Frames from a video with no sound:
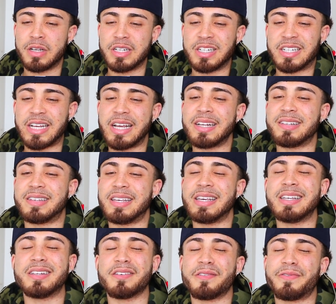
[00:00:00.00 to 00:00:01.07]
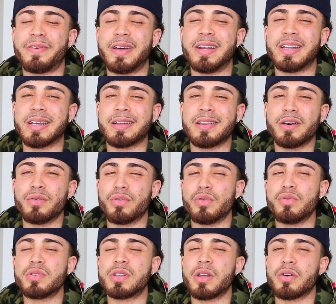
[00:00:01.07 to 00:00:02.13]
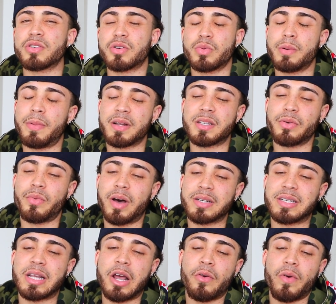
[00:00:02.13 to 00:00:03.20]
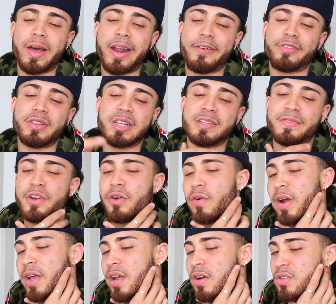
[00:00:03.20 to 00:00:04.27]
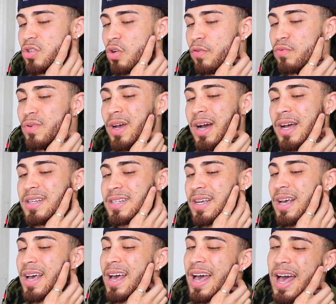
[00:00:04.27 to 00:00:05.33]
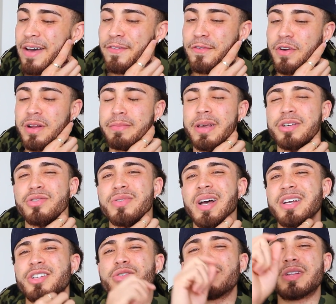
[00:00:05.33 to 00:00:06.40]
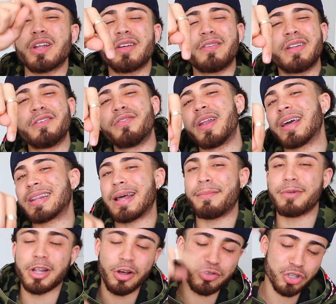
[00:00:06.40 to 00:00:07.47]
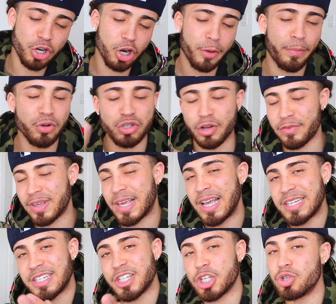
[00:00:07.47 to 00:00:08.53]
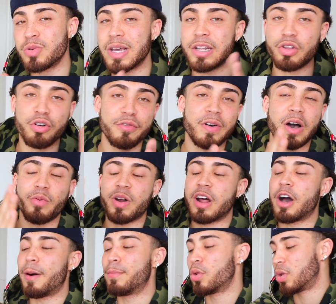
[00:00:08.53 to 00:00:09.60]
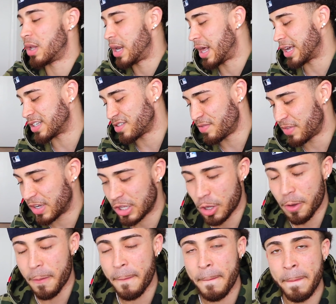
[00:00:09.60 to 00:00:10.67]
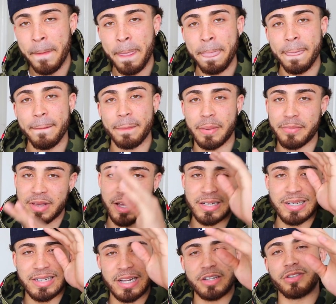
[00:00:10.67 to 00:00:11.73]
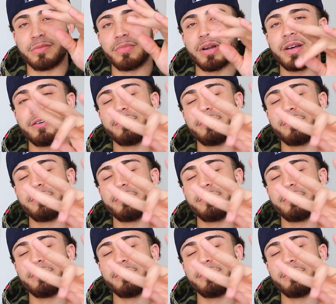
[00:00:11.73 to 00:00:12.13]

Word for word: JT defending Lil Uzi, though, so we're about to watch that right after this video right here. So if you guys haven't already, make sure you guys do leave a like down below, turn on post notifications so you get notified when I upload the next video. But I'm gonna catch you on the next one, bro.